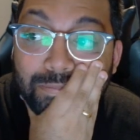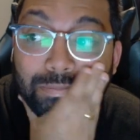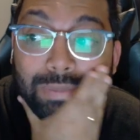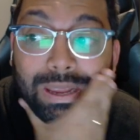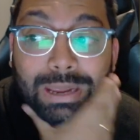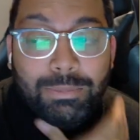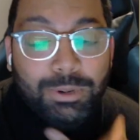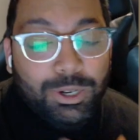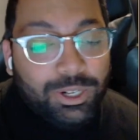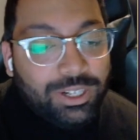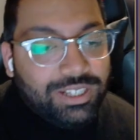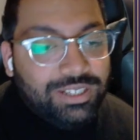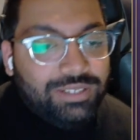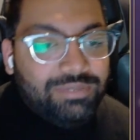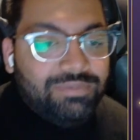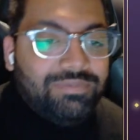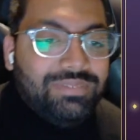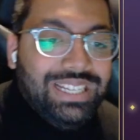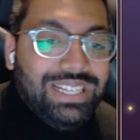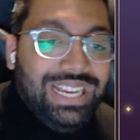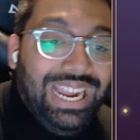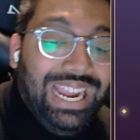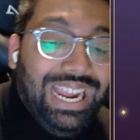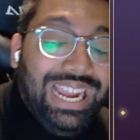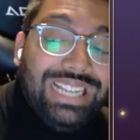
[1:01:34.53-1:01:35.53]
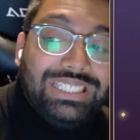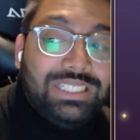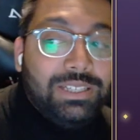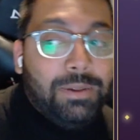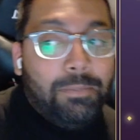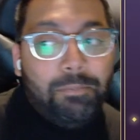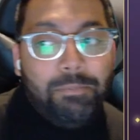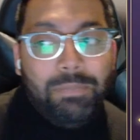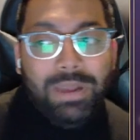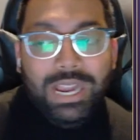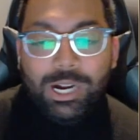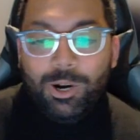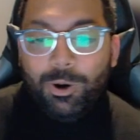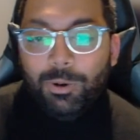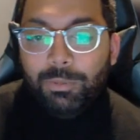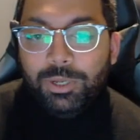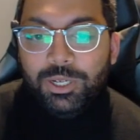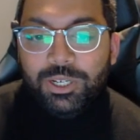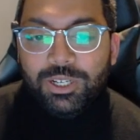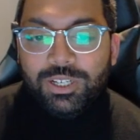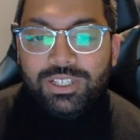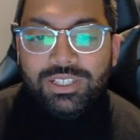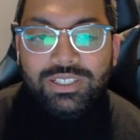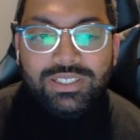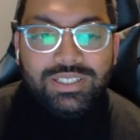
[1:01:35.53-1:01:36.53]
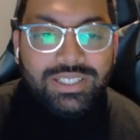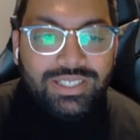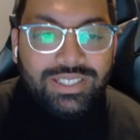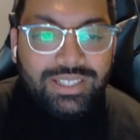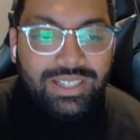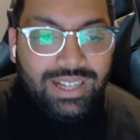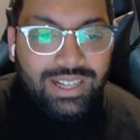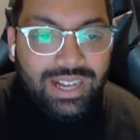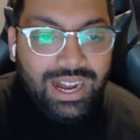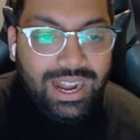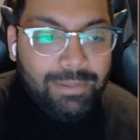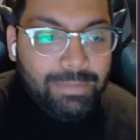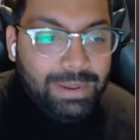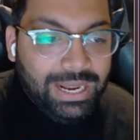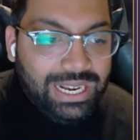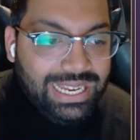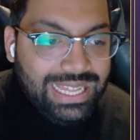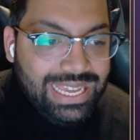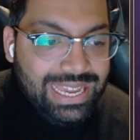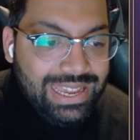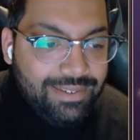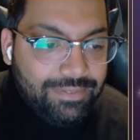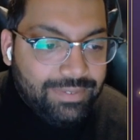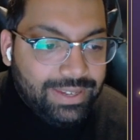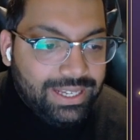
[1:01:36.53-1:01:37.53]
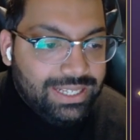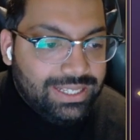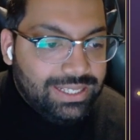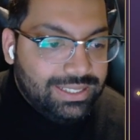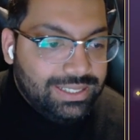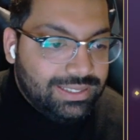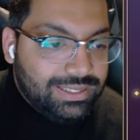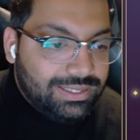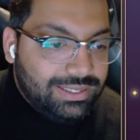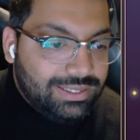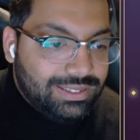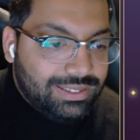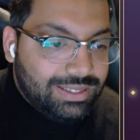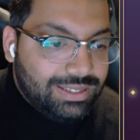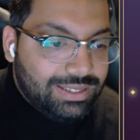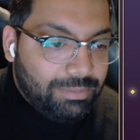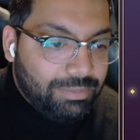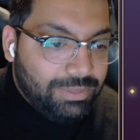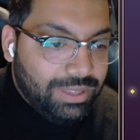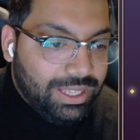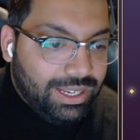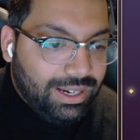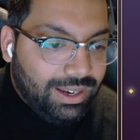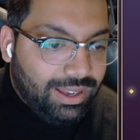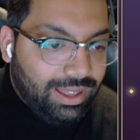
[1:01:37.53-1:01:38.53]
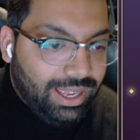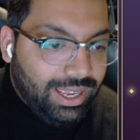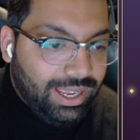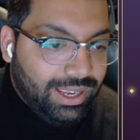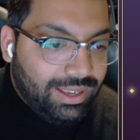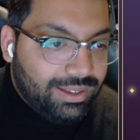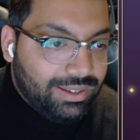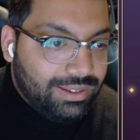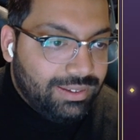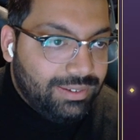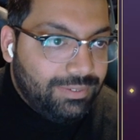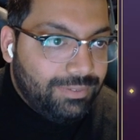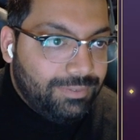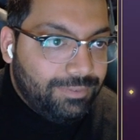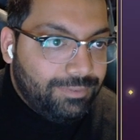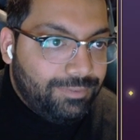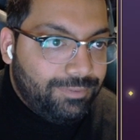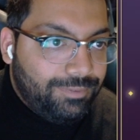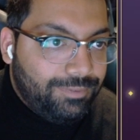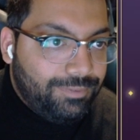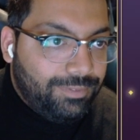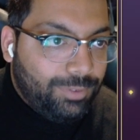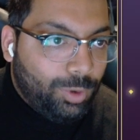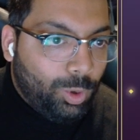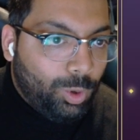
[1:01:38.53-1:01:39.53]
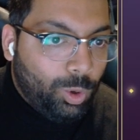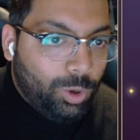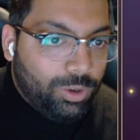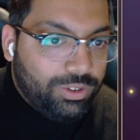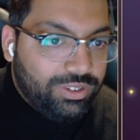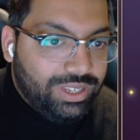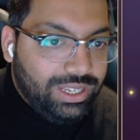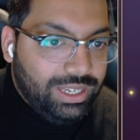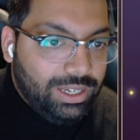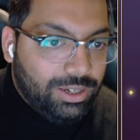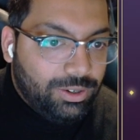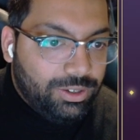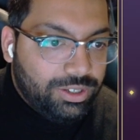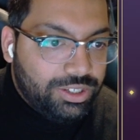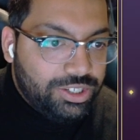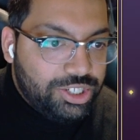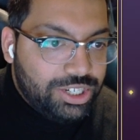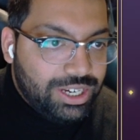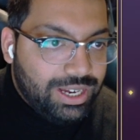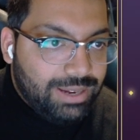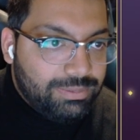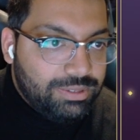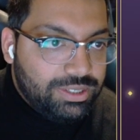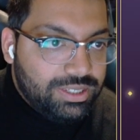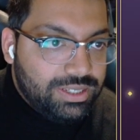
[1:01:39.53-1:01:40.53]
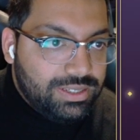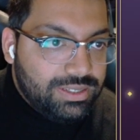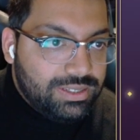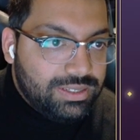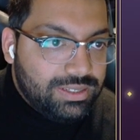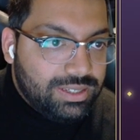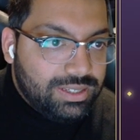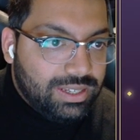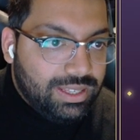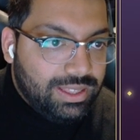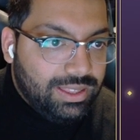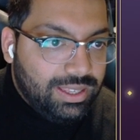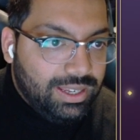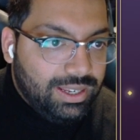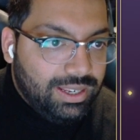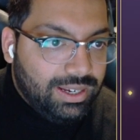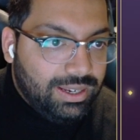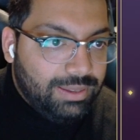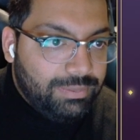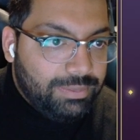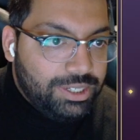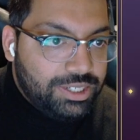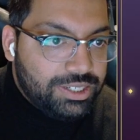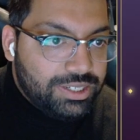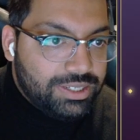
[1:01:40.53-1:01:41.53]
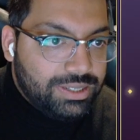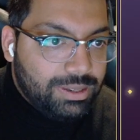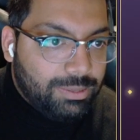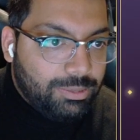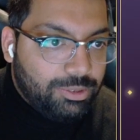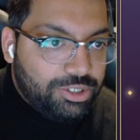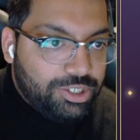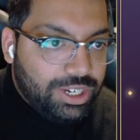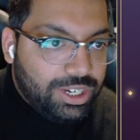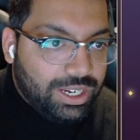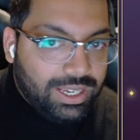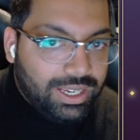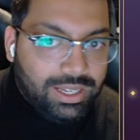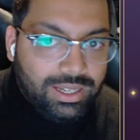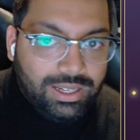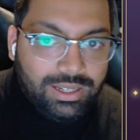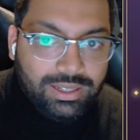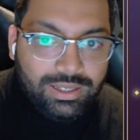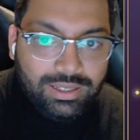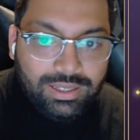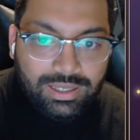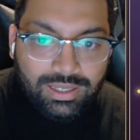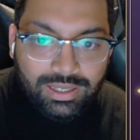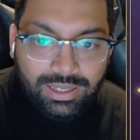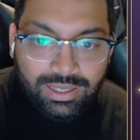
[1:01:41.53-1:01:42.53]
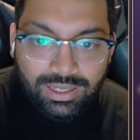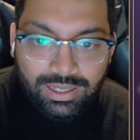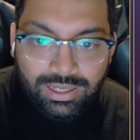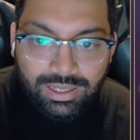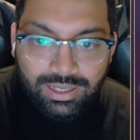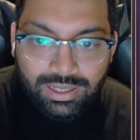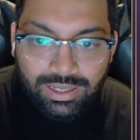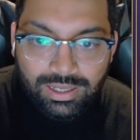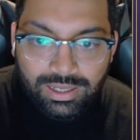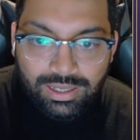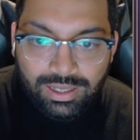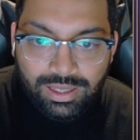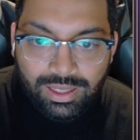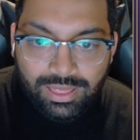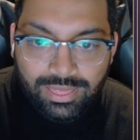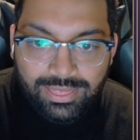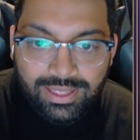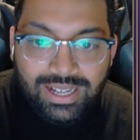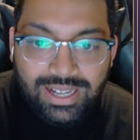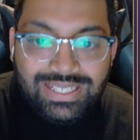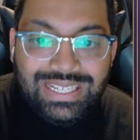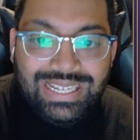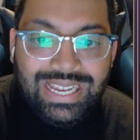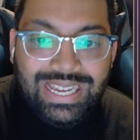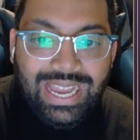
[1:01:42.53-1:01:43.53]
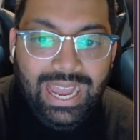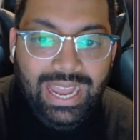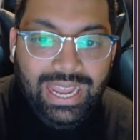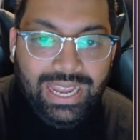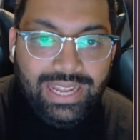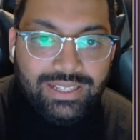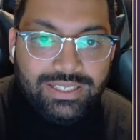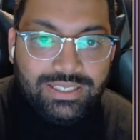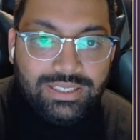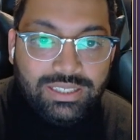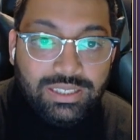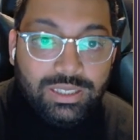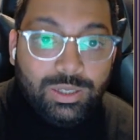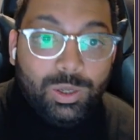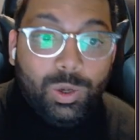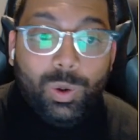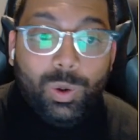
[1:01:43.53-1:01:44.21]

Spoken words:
Big book. It's a big old book. I believe it is something like 40 odd chapters, I think. Let me just double check here. 38.